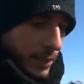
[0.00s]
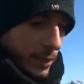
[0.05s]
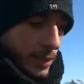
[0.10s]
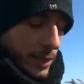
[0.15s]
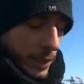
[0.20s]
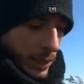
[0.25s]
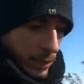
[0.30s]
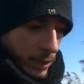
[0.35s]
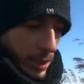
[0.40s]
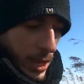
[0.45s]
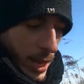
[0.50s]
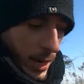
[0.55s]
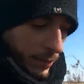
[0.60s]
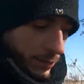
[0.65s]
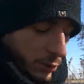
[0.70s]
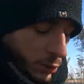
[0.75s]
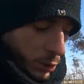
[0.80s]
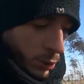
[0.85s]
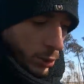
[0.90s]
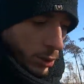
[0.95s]
It tells a lot
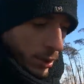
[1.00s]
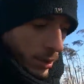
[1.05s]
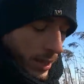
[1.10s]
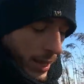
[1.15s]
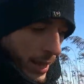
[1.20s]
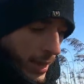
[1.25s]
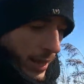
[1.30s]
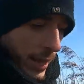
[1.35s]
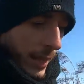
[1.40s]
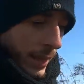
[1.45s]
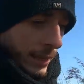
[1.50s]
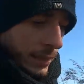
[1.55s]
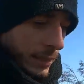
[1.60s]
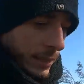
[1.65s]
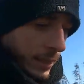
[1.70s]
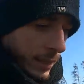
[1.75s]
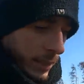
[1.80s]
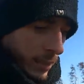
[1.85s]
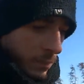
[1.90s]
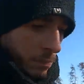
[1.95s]
of truth,
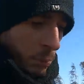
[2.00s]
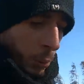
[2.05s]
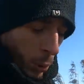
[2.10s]
and uh,